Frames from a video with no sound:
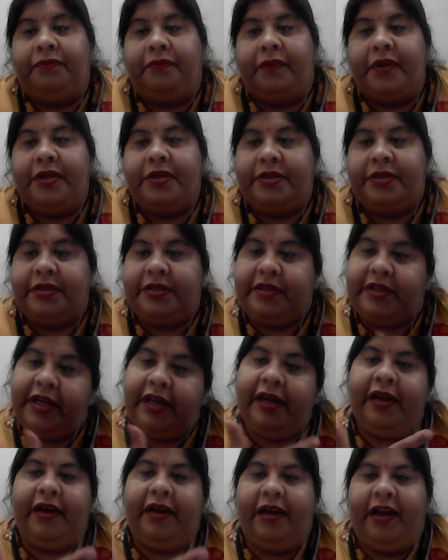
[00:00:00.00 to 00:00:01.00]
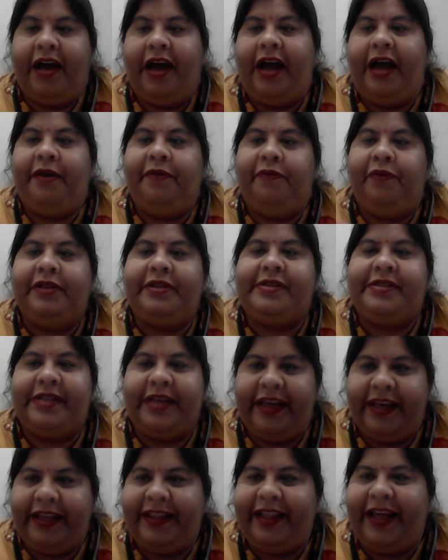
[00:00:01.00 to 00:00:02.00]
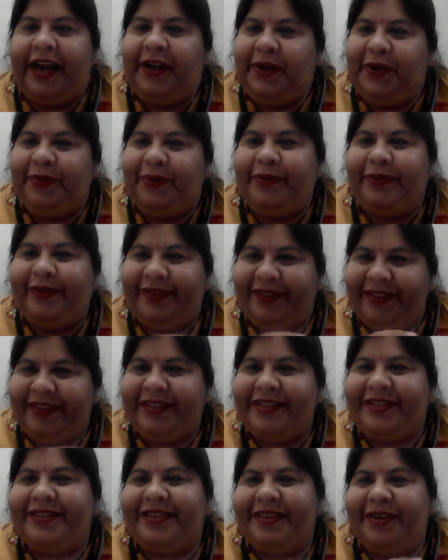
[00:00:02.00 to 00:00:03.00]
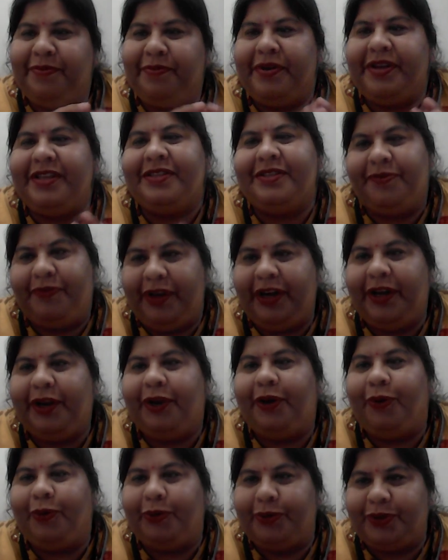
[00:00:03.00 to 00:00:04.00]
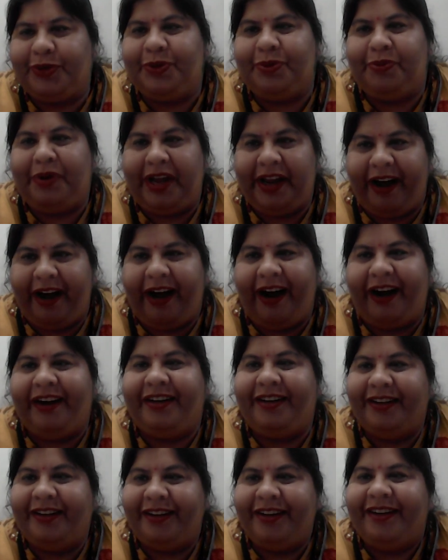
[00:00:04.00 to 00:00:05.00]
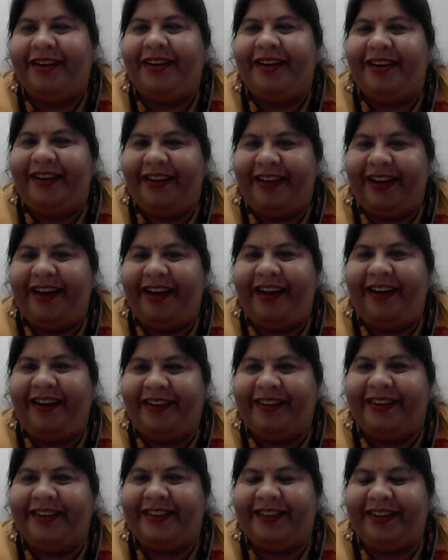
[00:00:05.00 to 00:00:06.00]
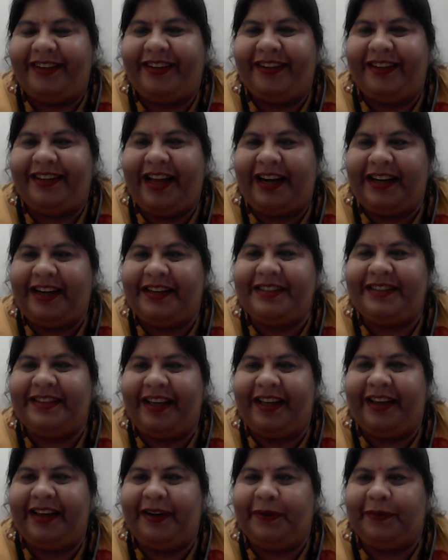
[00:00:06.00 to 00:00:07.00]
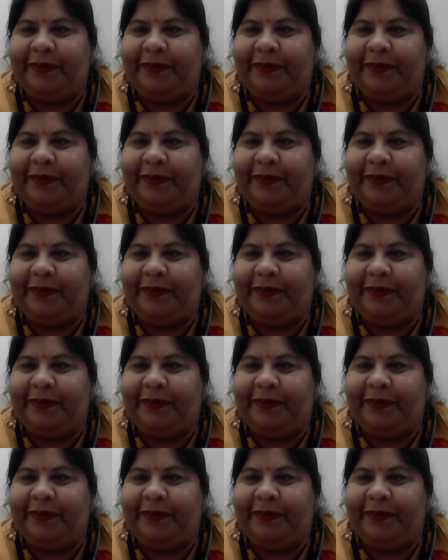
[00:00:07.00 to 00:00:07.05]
still I will say that this remains very close to my heart. Yeah, that is there.